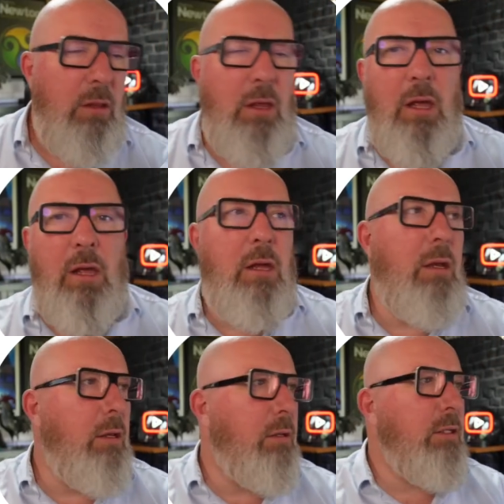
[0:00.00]

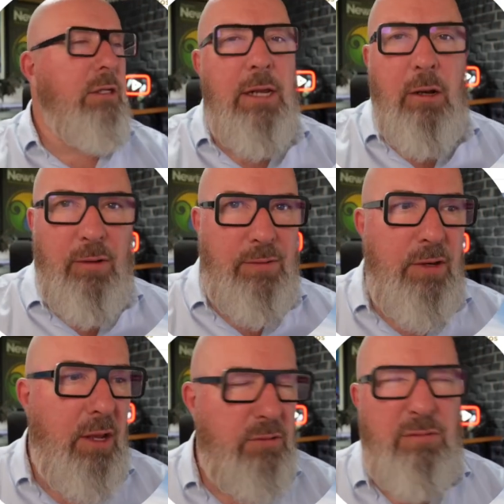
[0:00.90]
And as I say in a lot of these
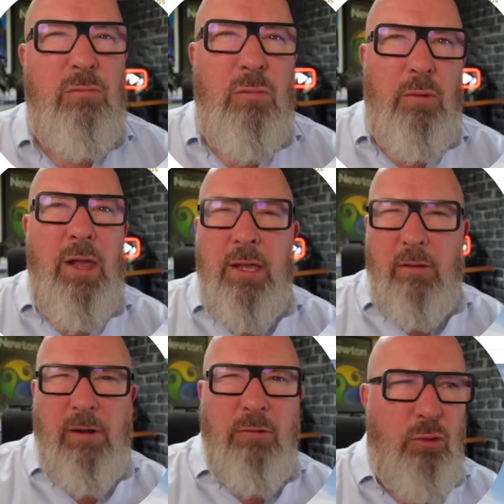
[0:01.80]
videos, what will that
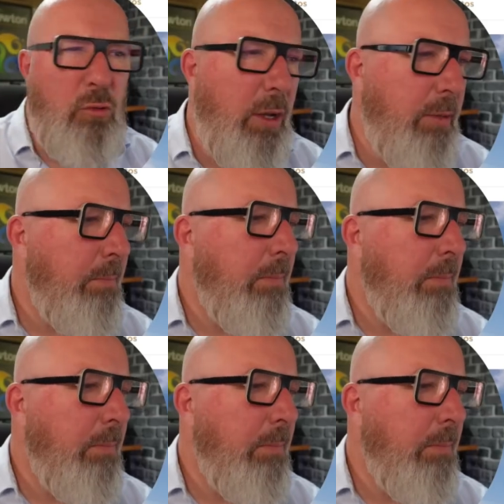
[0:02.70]
get round your way?